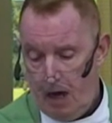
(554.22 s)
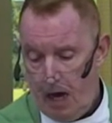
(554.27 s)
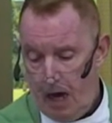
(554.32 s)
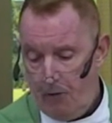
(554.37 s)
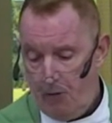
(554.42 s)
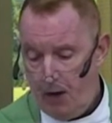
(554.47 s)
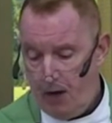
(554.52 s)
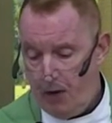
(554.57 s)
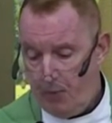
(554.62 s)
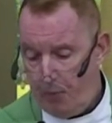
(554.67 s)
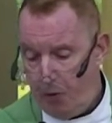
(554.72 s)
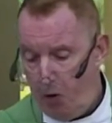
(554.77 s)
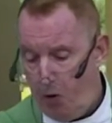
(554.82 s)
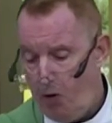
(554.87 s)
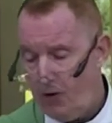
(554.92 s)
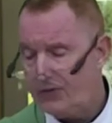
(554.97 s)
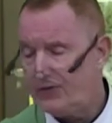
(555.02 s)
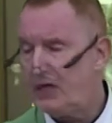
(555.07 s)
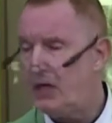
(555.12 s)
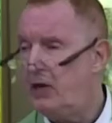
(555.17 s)
I want to
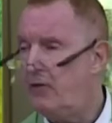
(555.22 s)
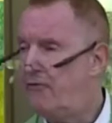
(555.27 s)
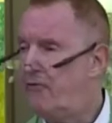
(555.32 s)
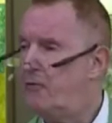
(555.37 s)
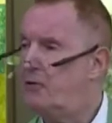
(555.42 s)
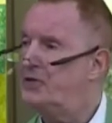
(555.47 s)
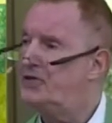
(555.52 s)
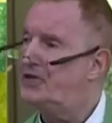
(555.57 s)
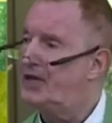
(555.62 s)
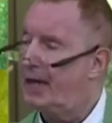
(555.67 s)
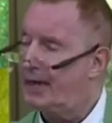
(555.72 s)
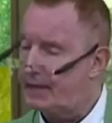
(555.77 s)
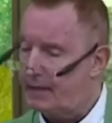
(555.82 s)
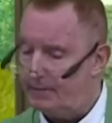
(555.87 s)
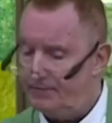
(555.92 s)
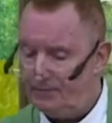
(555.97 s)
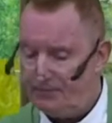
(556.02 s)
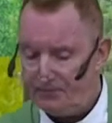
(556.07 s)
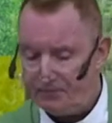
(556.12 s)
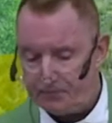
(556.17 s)
pause here for a
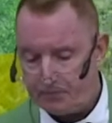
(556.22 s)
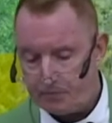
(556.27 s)
second.